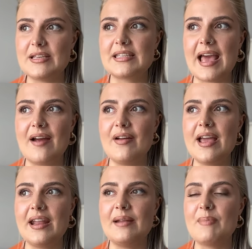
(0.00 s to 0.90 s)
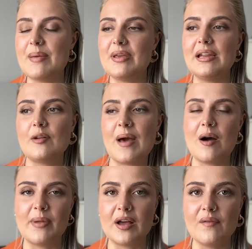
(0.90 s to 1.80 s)
scary and maybe a little bit out
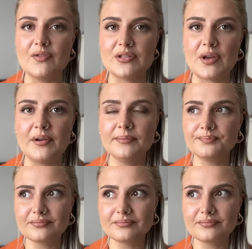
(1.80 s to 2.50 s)
of my comfort zone.